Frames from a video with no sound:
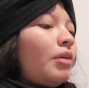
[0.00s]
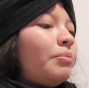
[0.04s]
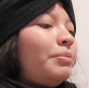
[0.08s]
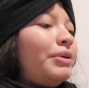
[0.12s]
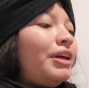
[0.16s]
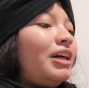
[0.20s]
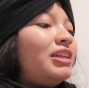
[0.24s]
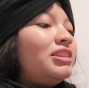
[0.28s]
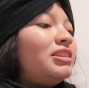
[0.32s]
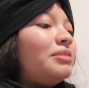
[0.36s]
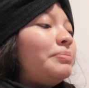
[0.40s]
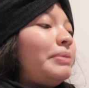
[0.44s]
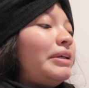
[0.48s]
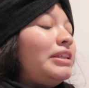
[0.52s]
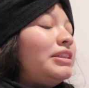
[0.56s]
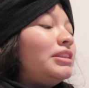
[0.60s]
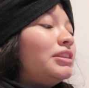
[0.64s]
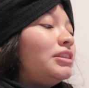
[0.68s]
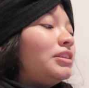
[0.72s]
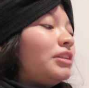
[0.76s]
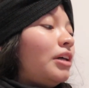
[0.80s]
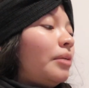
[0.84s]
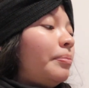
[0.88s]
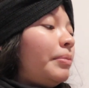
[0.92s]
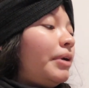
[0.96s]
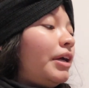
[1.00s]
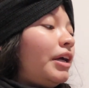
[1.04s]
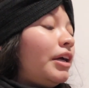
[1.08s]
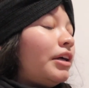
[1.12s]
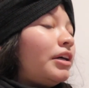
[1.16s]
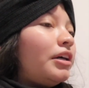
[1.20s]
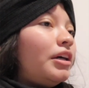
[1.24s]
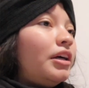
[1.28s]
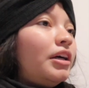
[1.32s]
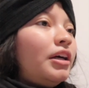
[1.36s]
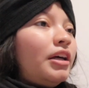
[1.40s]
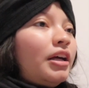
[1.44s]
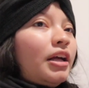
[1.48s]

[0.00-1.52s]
because of my stomach.